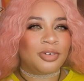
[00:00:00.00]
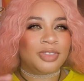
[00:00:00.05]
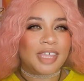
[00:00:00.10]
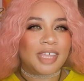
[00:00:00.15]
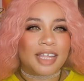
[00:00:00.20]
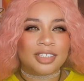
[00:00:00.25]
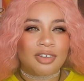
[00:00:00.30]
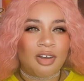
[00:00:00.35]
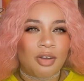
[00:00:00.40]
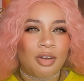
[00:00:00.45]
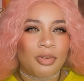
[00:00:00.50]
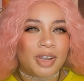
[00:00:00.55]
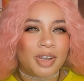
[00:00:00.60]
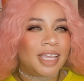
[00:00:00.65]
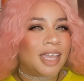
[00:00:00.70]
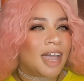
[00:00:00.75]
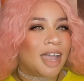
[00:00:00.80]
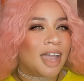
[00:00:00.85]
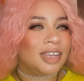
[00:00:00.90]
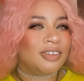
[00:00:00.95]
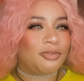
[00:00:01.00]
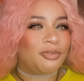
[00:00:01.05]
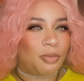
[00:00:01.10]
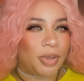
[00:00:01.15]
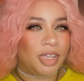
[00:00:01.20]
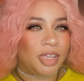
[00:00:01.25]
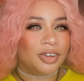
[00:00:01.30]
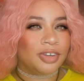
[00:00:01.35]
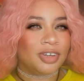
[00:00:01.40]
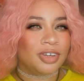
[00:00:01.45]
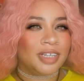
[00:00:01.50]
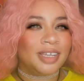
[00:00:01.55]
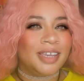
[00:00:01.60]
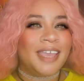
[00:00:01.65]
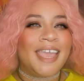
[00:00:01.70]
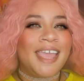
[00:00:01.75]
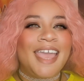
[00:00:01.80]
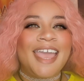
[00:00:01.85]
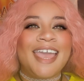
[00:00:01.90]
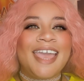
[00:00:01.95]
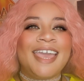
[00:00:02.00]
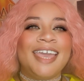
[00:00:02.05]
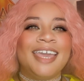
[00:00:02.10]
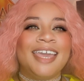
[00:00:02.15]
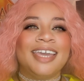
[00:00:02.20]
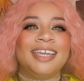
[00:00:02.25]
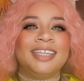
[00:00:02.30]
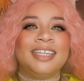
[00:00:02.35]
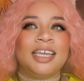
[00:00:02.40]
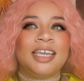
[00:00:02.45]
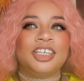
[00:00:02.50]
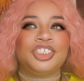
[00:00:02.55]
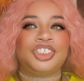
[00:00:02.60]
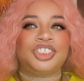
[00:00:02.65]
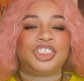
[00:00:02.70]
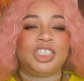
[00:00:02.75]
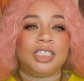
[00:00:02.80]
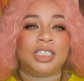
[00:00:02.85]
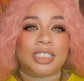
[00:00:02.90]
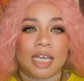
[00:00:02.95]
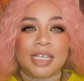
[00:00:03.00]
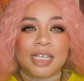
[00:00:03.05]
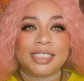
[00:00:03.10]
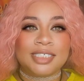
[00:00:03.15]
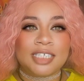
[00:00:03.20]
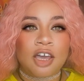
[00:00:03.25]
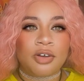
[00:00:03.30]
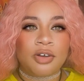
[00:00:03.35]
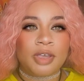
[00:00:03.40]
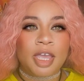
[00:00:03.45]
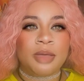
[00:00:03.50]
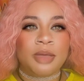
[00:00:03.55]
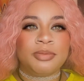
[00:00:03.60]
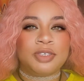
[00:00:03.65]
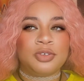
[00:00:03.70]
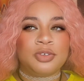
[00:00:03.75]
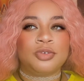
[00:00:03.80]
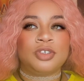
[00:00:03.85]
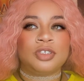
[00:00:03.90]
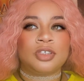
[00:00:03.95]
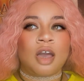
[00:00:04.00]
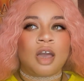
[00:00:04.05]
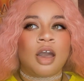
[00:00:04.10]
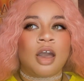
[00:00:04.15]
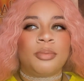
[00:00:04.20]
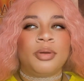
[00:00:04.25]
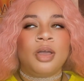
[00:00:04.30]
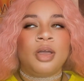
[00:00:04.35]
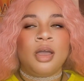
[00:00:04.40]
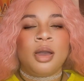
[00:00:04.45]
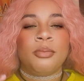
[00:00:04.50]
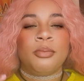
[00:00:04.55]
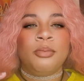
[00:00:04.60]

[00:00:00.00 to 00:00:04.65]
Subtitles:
that's already kind of weird. And she does tell him to stop,